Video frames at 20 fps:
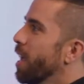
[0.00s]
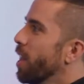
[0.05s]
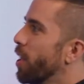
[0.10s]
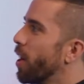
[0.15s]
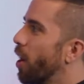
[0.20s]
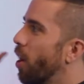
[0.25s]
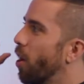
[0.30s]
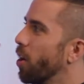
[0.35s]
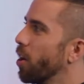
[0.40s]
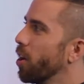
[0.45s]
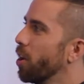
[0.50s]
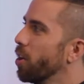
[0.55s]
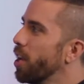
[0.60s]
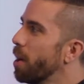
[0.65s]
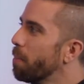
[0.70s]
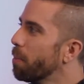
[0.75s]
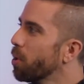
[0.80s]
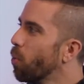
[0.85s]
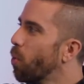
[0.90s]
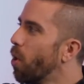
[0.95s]
They are
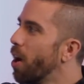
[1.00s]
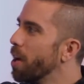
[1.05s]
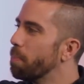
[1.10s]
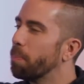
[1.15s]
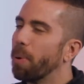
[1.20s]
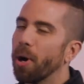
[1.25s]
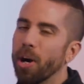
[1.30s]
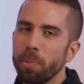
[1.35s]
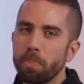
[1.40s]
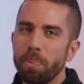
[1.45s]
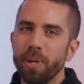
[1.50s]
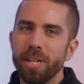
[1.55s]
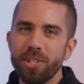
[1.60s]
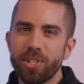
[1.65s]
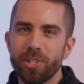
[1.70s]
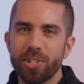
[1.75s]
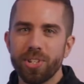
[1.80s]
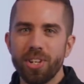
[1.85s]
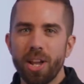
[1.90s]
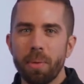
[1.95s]
number 1,
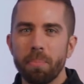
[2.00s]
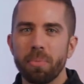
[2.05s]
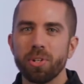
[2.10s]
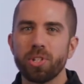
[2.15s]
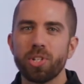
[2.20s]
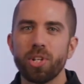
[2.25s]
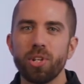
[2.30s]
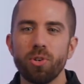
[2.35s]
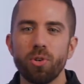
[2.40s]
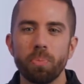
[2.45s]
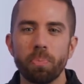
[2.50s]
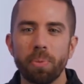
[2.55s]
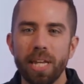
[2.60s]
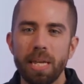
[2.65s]
purpose, number 2,